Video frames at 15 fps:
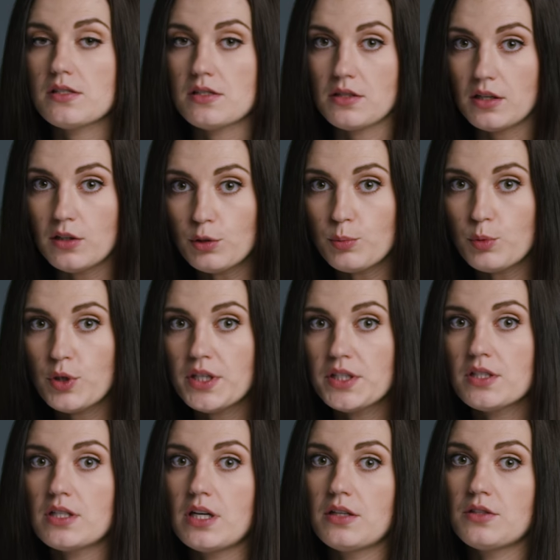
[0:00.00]
is
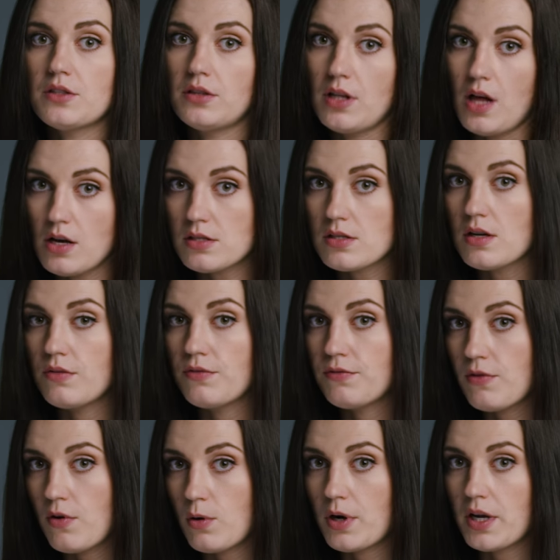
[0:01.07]
incorporated under laws of
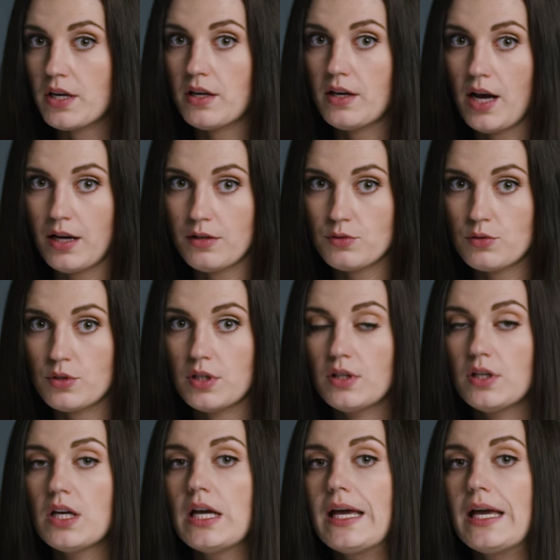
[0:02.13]
foreign country